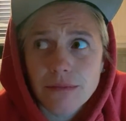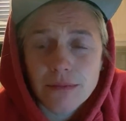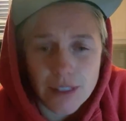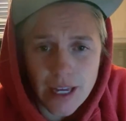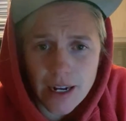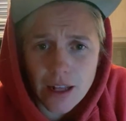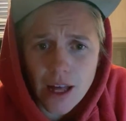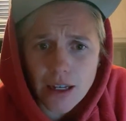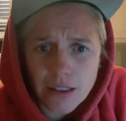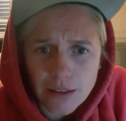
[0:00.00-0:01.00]
10
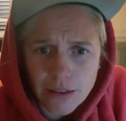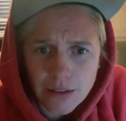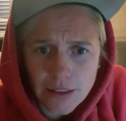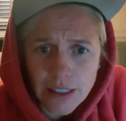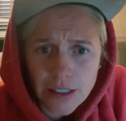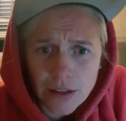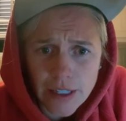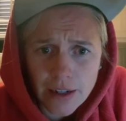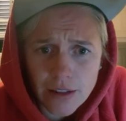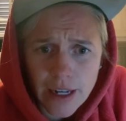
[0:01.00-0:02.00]
o'clock Eastern
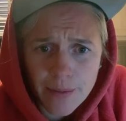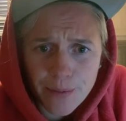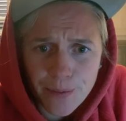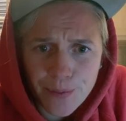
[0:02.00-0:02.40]
Standard Time.